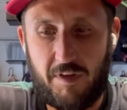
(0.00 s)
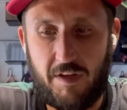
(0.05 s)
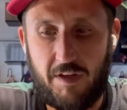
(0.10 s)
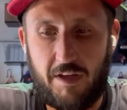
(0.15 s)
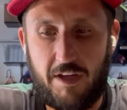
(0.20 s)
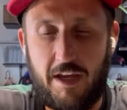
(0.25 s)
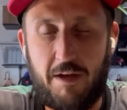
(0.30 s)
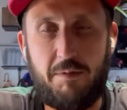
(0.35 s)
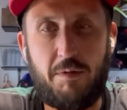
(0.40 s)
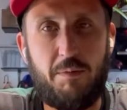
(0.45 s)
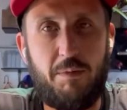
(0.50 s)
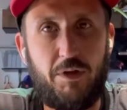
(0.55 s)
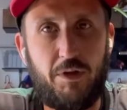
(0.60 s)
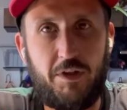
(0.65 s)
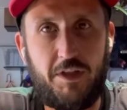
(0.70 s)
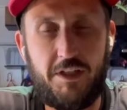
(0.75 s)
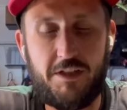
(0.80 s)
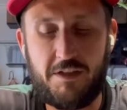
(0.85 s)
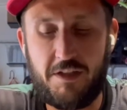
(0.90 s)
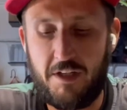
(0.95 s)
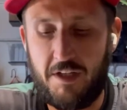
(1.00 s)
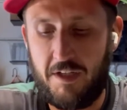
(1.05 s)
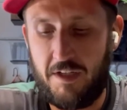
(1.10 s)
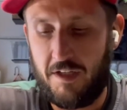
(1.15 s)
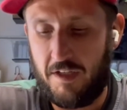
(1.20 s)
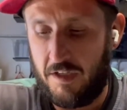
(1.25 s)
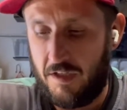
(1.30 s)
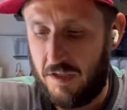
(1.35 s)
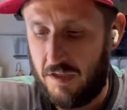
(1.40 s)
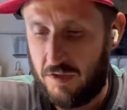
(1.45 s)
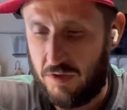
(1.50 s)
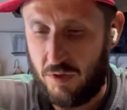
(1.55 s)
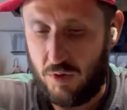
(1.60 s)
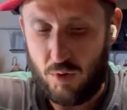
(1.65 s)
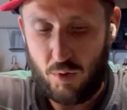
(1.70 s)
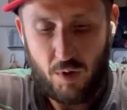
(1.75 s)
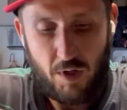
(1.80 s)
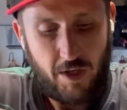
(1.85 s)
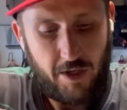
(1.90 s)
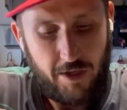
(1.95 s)
capabilities.
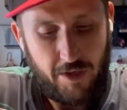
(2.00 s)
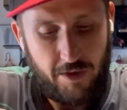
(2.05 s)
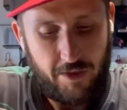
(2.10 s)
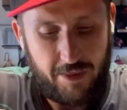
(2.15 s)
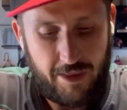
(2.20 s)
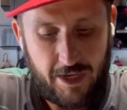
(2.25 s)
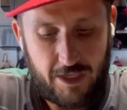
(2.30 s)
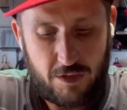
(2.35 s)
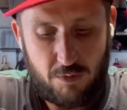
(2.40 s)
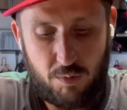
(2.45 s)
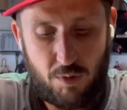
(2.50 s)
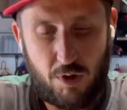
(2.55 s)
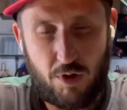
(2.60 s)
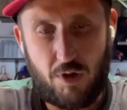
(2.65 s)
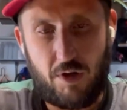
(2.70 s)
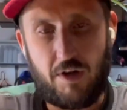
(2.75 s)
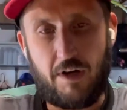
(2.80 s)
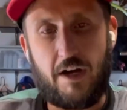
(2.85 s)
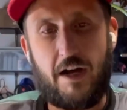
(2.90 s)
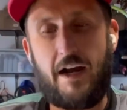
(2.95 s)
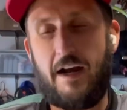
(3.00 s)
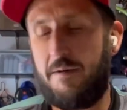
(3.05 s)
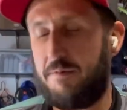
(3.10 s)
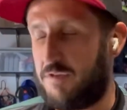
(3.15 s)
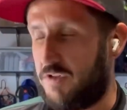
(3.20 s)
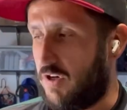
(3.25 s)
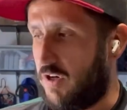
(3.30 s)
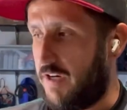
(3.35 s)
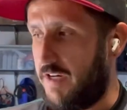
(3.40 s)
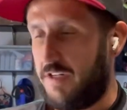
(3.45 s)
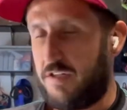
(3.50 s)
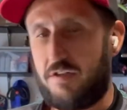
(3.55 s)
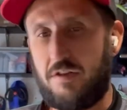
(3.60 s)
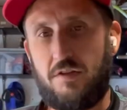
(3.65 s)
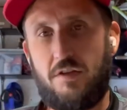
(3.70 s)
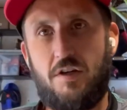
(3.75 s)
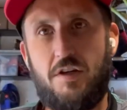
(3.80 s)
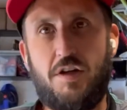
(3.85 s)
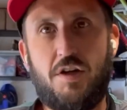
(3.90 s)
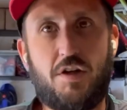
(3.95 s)
So that's where I'm starting to learn.